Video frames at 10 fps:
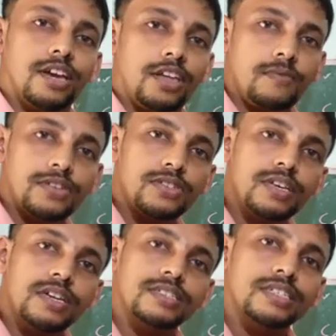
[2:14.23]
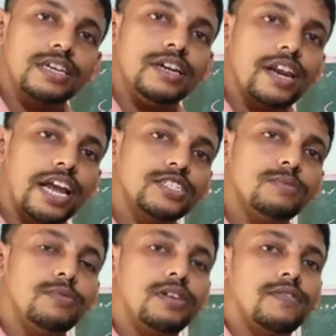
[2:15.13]
in which there is interaction
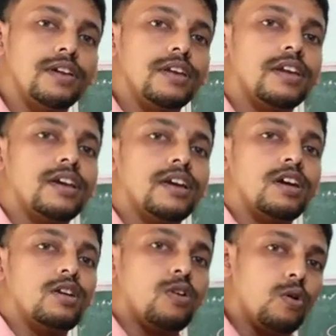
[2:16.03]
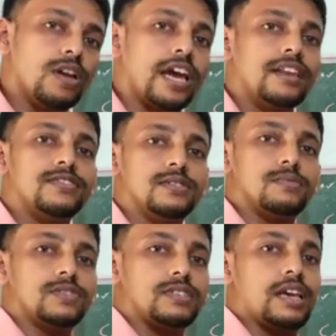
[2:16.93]
between
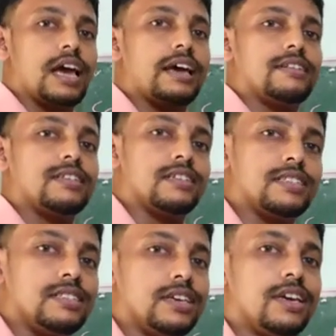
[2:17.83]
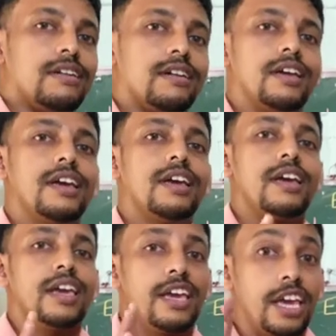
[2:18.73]
organisms and their
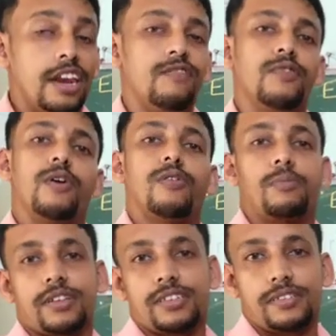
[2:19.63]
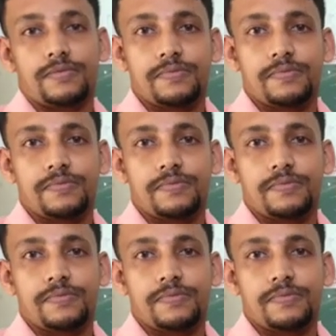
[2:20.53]
environment.